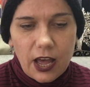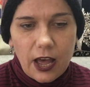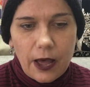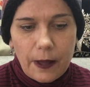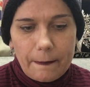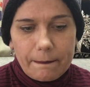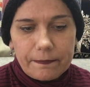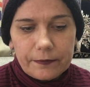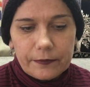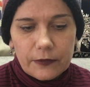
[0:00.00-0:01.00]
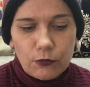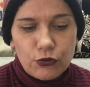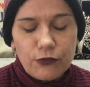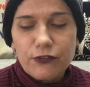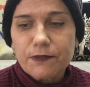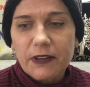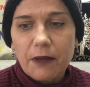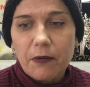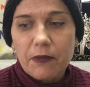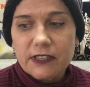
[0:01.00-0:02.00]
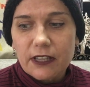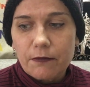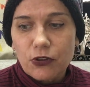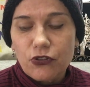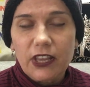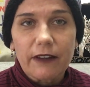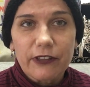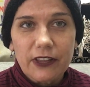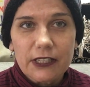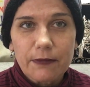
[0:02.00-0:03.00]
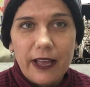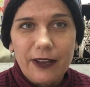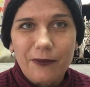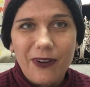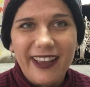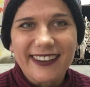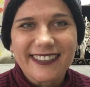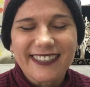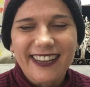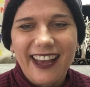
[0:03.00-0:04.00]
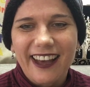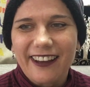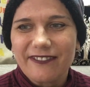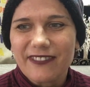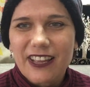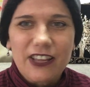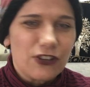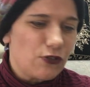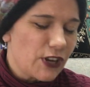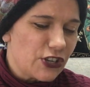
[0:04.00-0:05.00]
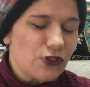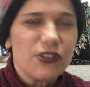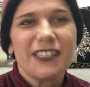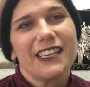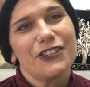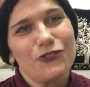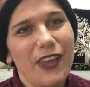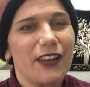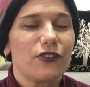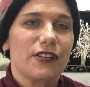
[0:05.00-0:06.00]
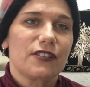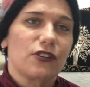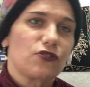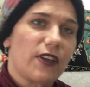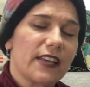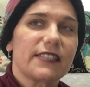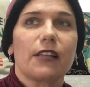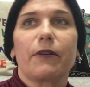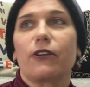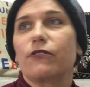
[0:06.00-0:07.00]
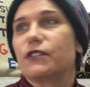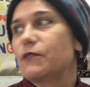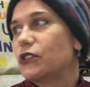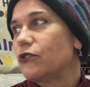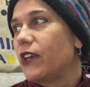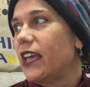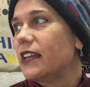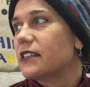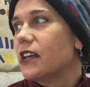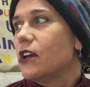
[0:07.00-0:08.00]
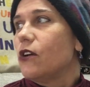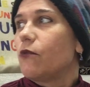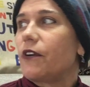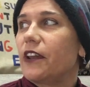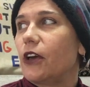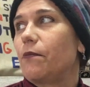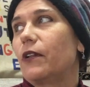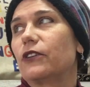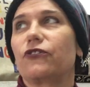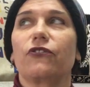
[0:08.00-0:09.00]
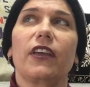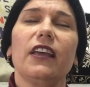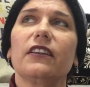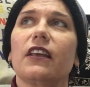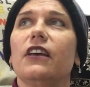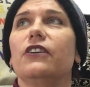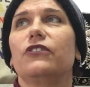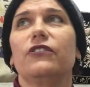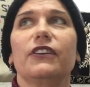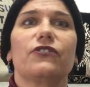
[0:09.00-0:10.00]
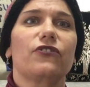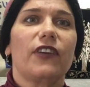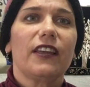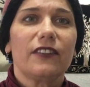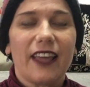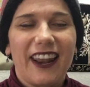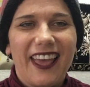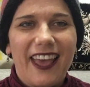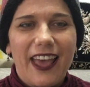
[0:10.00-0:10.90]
Um, when you first become a Muslim, you think everything is black and white. Um, you can do these things, you can't do these things. You can't celebrate Christmas, you can't wear nail polish, you can't do this, you can't do that.